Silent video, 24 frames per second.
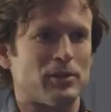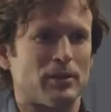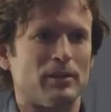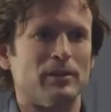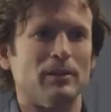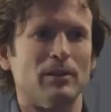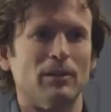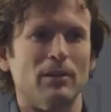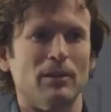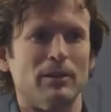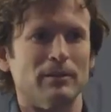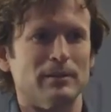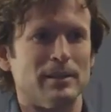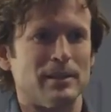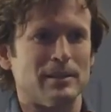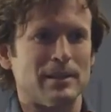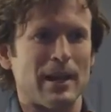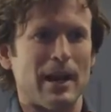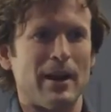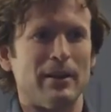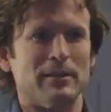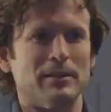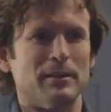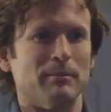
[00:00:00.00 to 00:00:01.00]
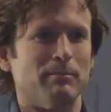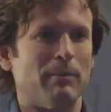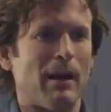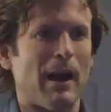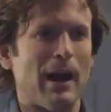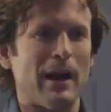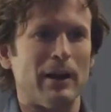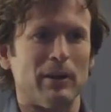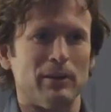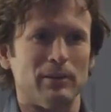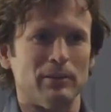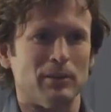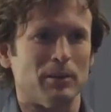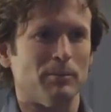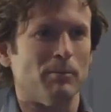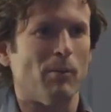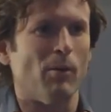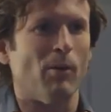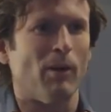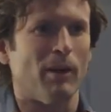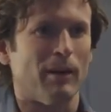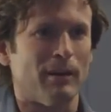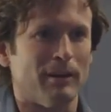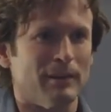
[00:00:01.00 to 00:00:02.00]
or, or desire to buy or learn
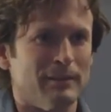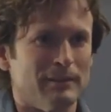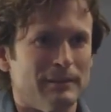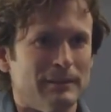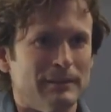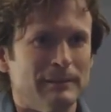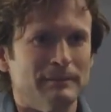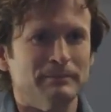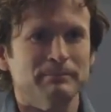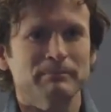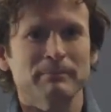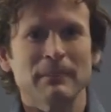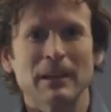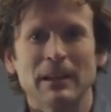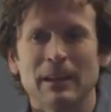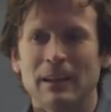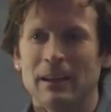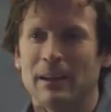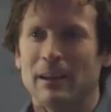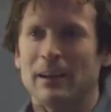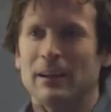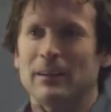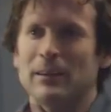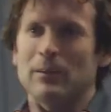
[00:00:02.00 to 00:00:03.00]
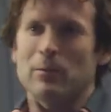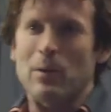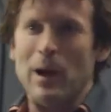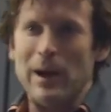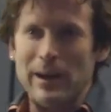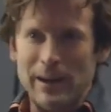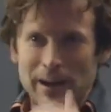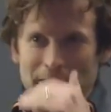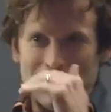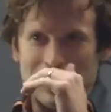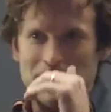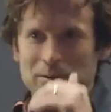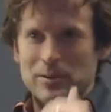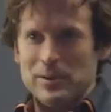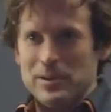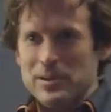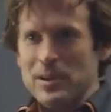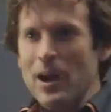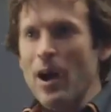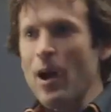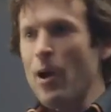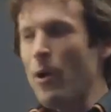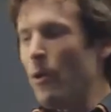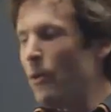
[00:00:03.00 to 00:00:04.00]
more? The right answer is
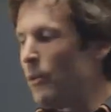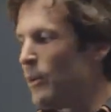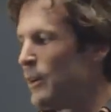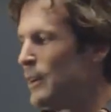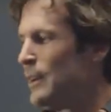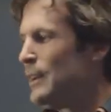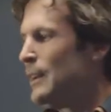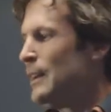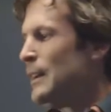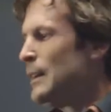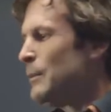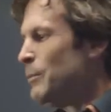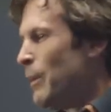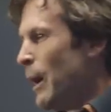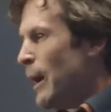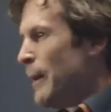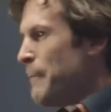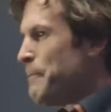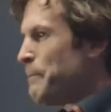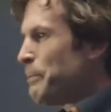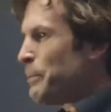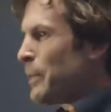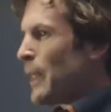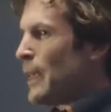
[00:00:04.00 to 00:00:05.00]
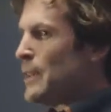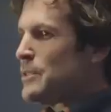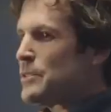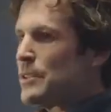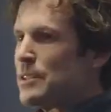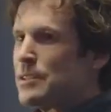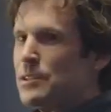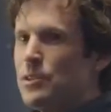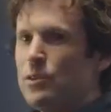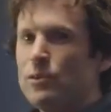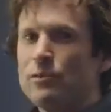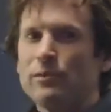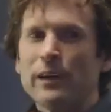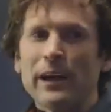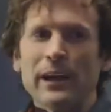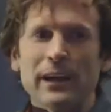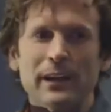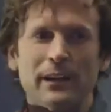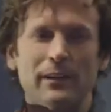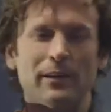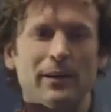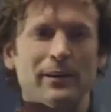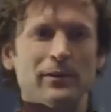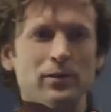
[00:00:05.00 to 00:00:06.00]
no, but it's just too
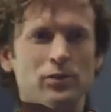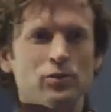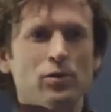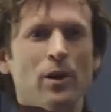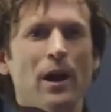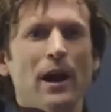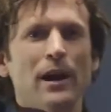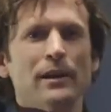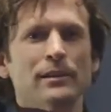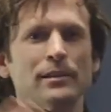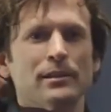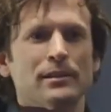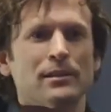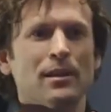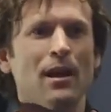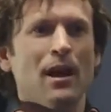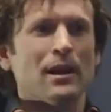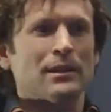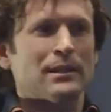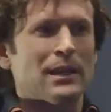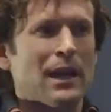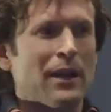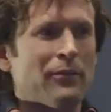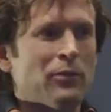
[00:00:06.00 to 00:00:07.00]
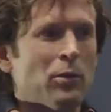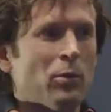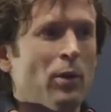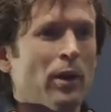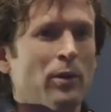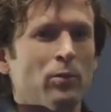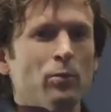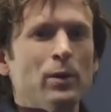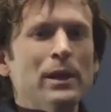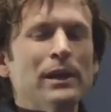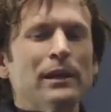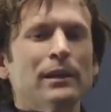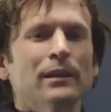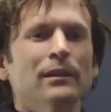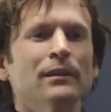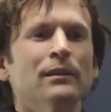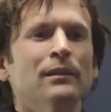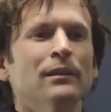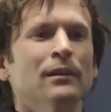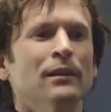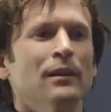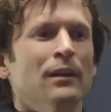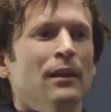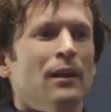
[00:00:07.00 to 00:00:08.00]
vague. Right? They're trying to talk to everyone. We
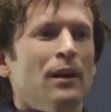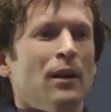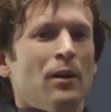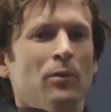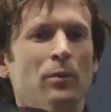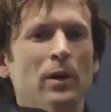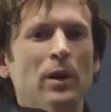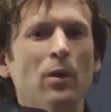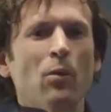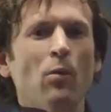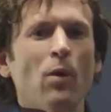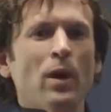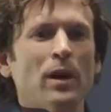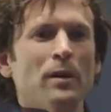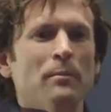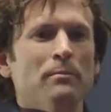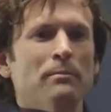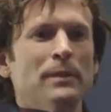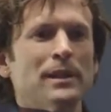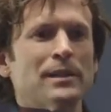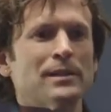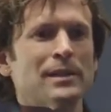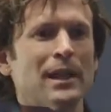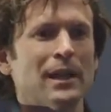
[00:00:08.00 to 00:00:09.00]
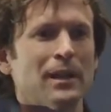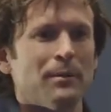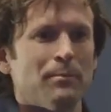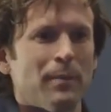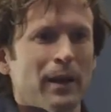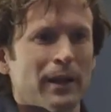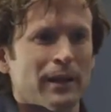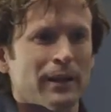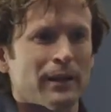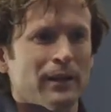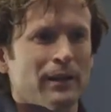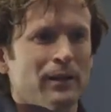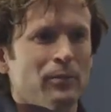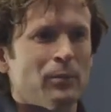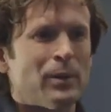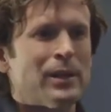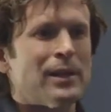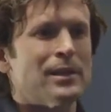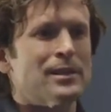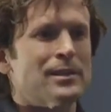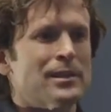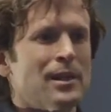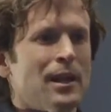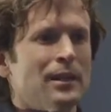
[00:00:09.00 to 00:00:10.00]
can we don't want to miss anybody. We
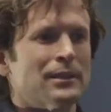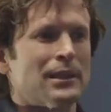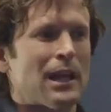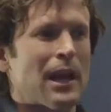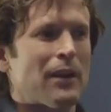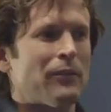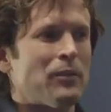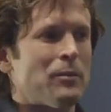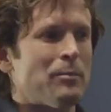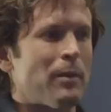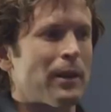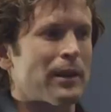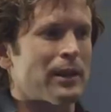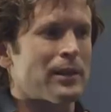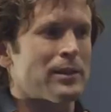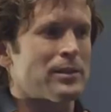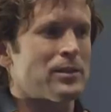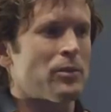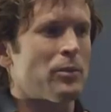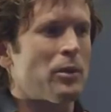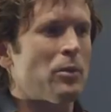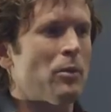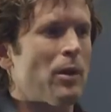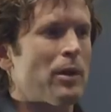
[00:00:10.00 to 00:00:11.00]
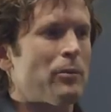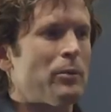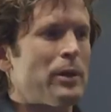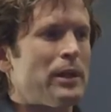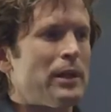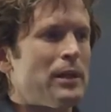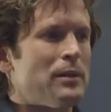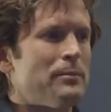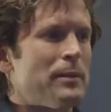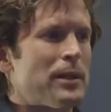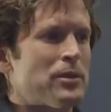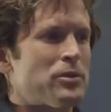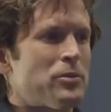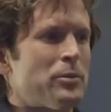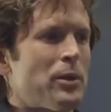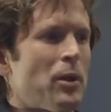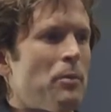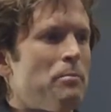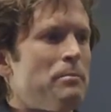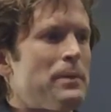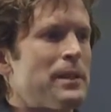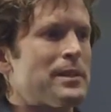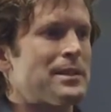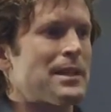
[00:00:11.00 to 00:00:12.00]
can sell to everybody. So we, want, we need to make sure we
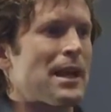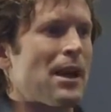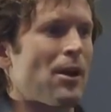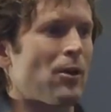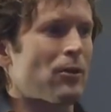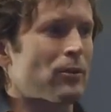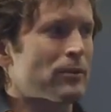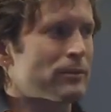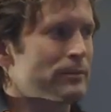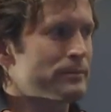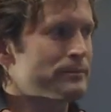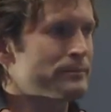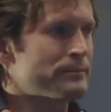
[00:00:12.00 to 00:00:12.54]
don't miss out